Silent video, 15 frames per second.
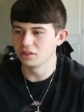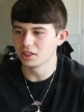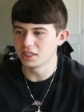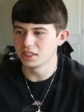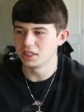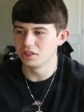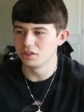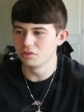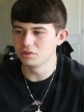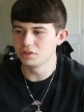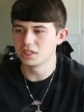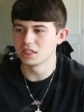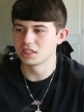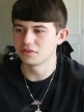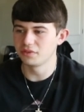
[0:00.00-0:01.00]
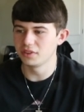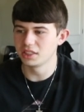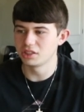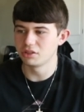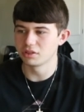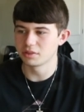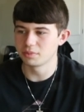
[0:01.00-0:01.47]
looking to use this
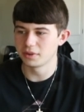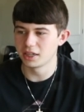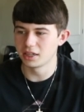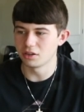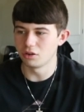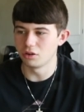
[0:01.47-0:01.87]
fleet to expand